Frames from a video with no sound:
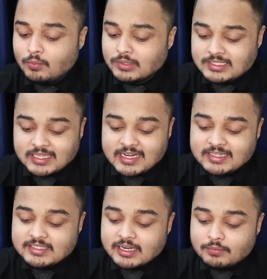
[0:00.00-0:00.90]
One
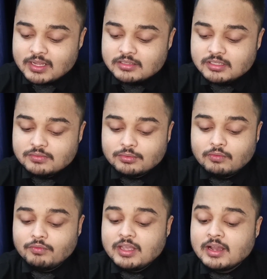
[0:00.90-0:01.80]
scientist advances
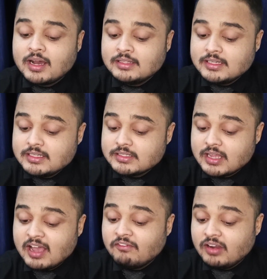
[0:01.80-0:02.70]
from where others
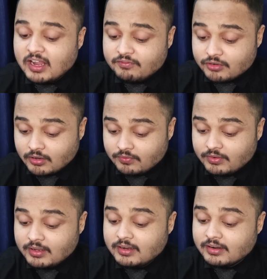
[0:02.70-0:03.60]
have left off,
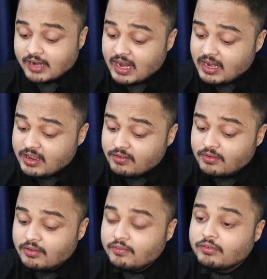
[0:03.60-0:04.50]

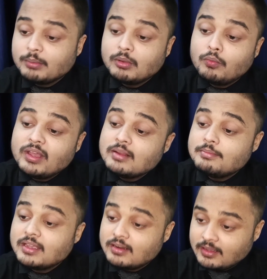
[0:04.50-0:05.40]
rarely from the very
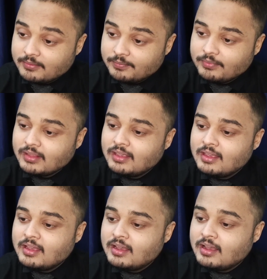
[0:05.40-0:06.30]
beginning.
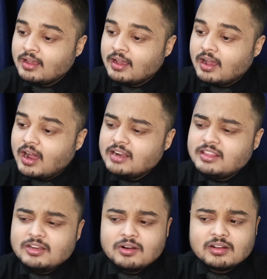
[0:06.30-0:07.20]

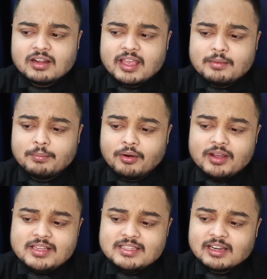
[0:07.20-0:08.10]
Are they not like
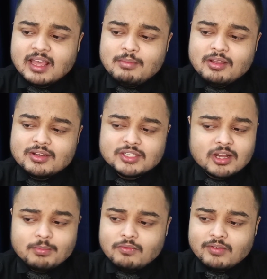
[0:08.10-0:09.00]
boys climbing on
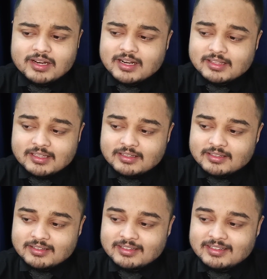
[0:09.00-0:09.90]
top of one another?
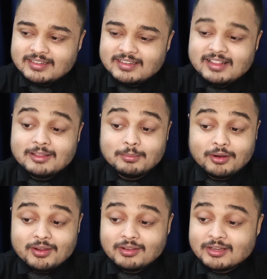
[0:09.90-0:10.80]
Till the
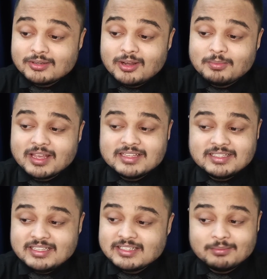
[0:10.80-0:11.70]
boy on the top can
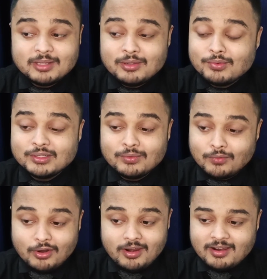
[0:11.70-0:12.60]
see something over the
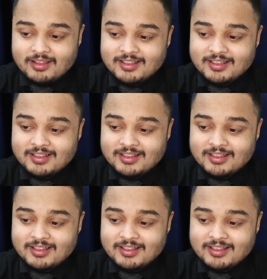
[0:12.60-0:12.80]
wall.